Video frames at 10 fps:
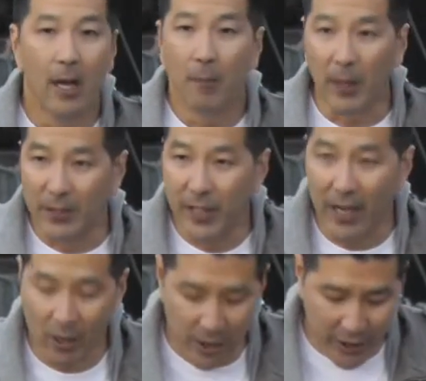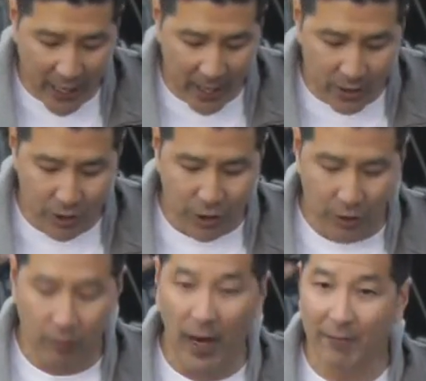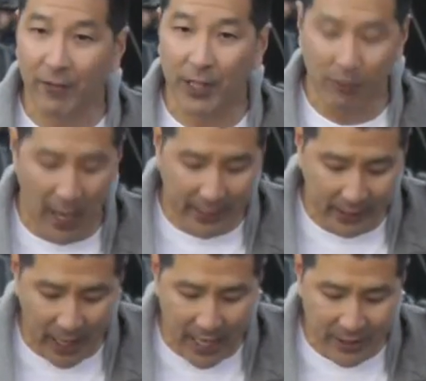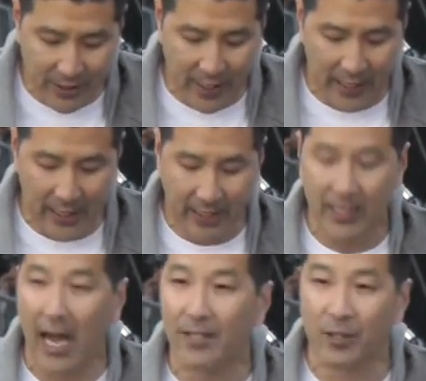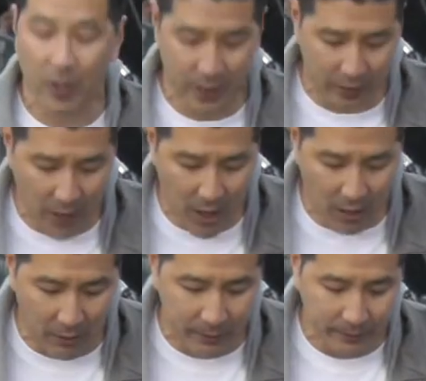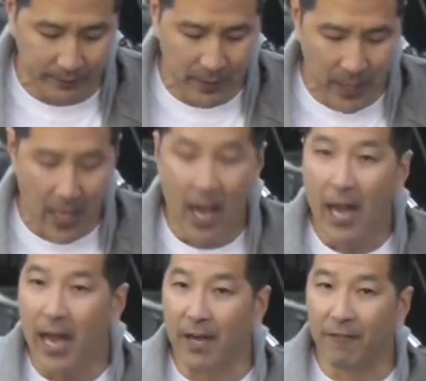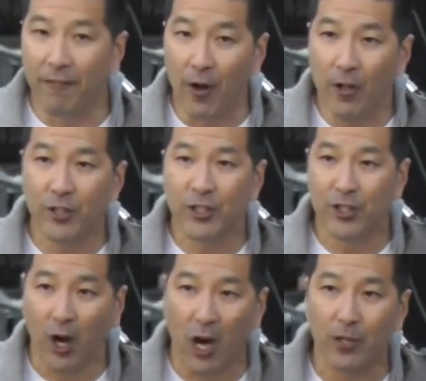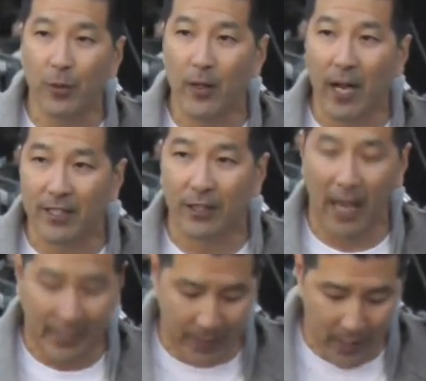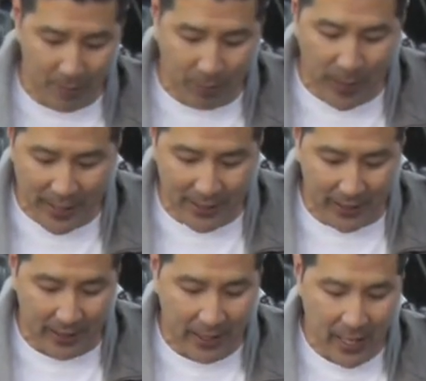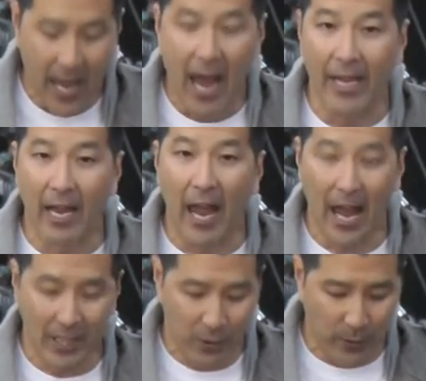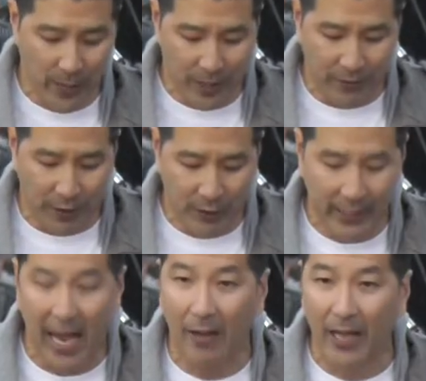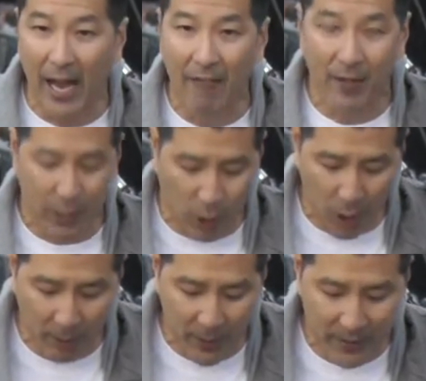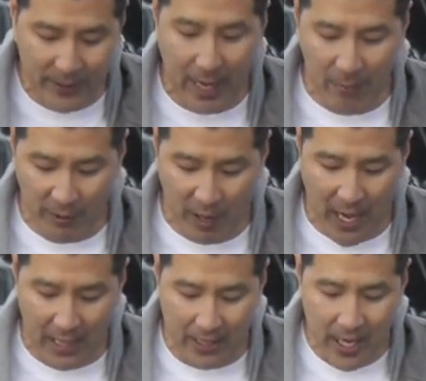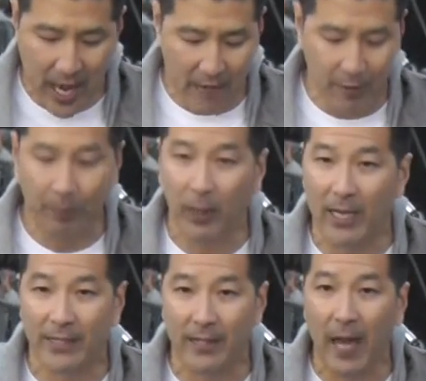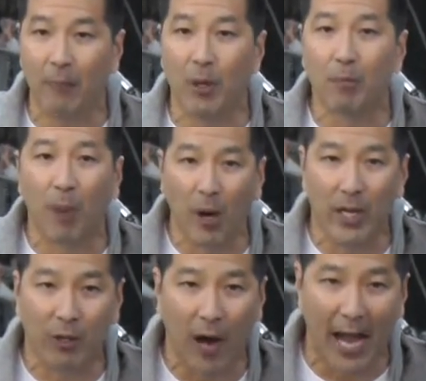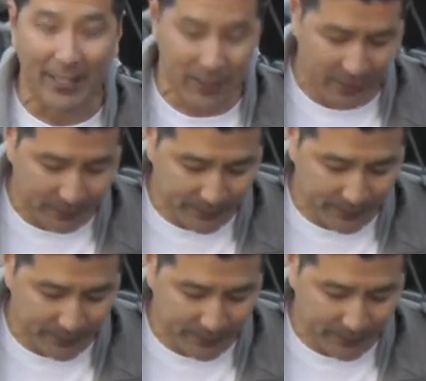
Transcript: But Senator Sanders rightfully recognizes that he cannot do this alone. It first starts with us electing him president and ends with us voting out every corporatist Democrat and replacing them with Bernie-crats.